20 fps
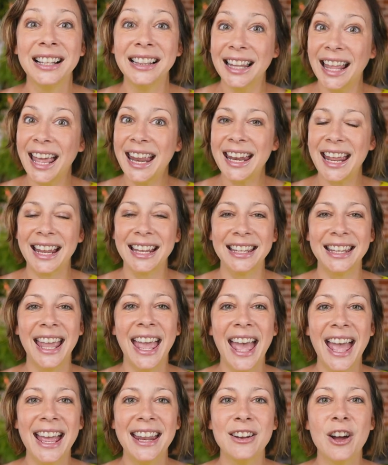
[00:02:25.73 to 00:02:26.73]
Glenn and
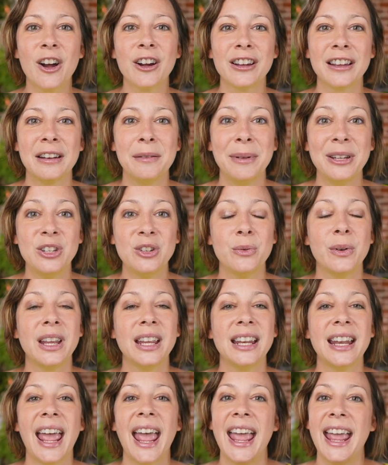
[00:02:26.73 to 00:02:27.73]
Ken are going to be
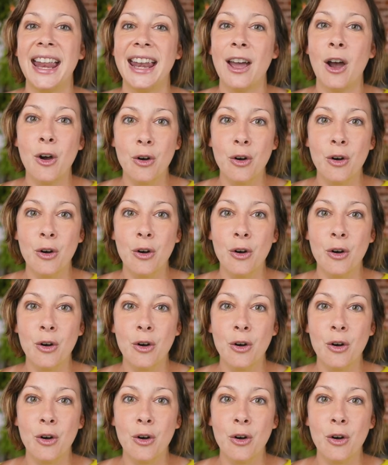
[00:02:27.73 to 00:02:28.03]
doing an